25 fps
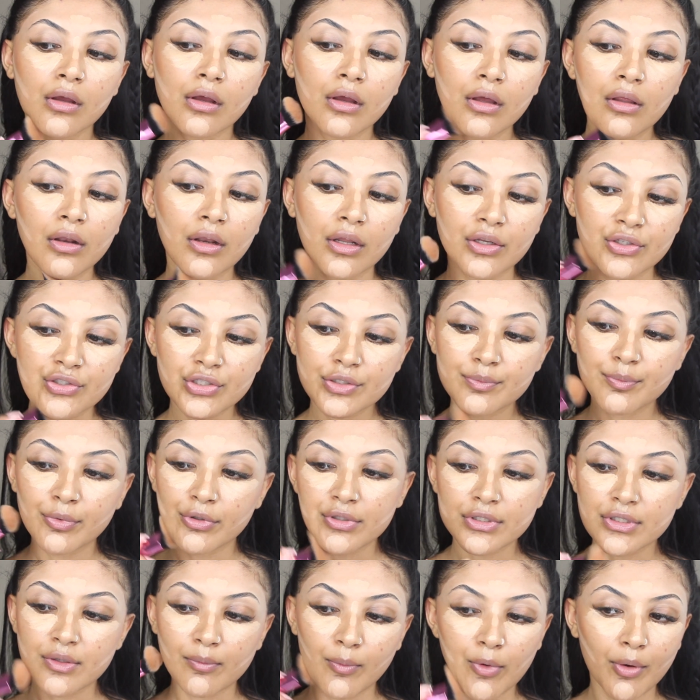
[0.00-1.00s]
I just
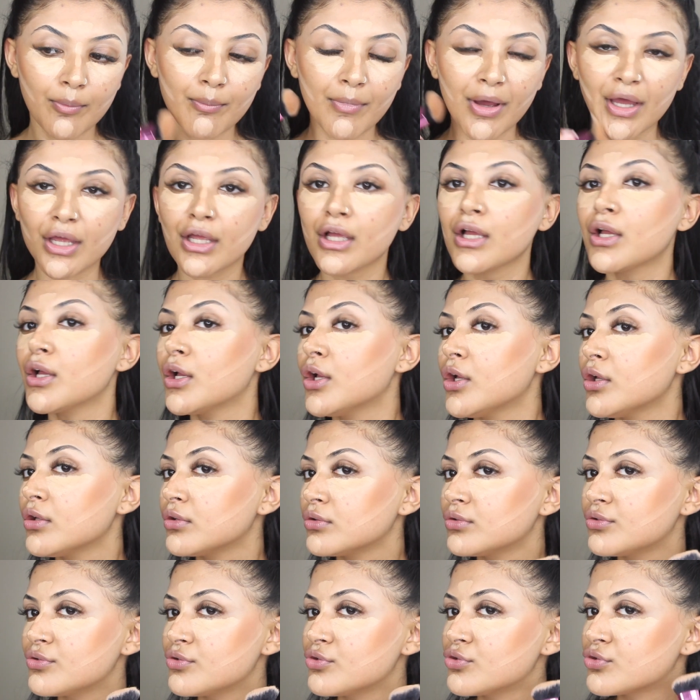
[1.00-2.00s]
put some on my
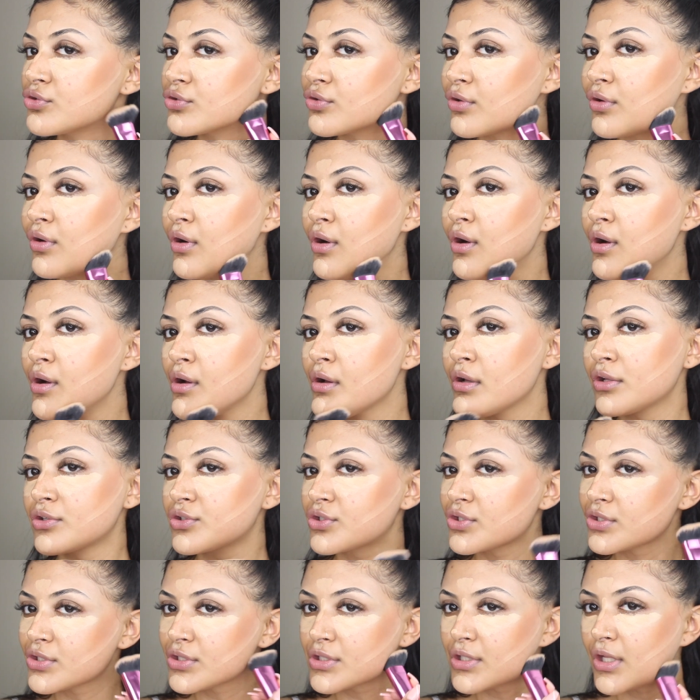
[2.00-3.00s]
jaw
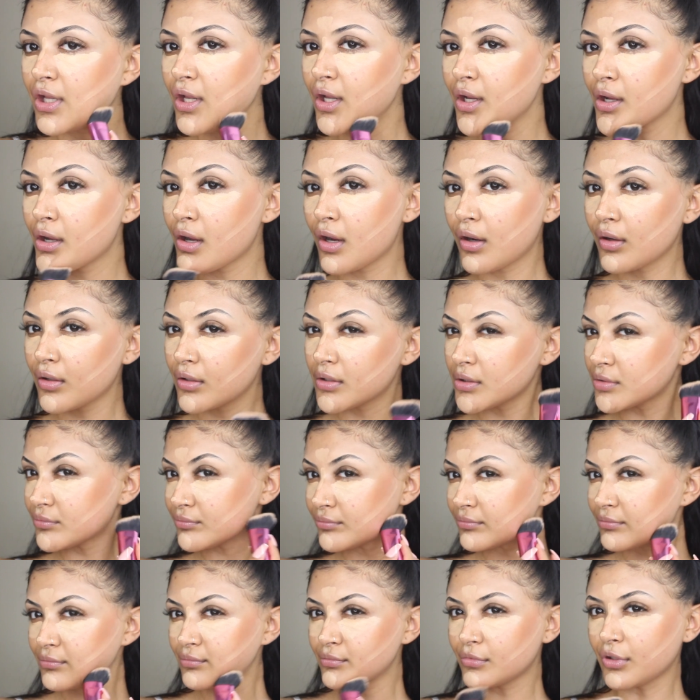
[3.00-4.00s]
just to
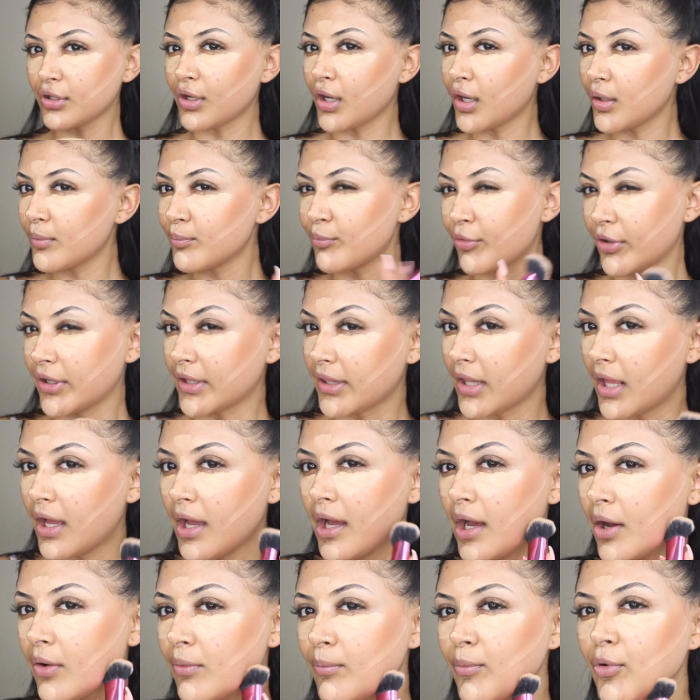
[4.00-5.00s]
you know, bring that out